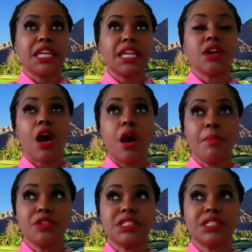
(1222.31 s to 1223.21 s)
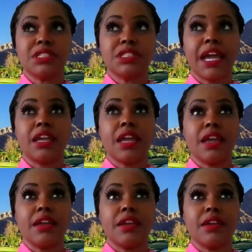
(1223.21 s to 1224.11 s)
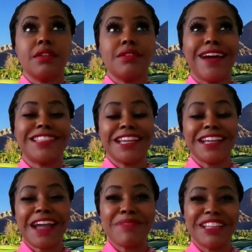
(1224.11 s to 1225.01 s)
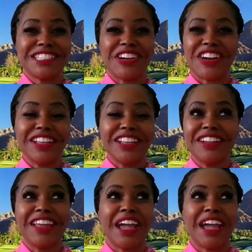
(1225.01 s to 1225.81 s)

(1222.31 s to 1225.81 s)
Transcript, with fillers: it's almost like I think I mentioned earlier,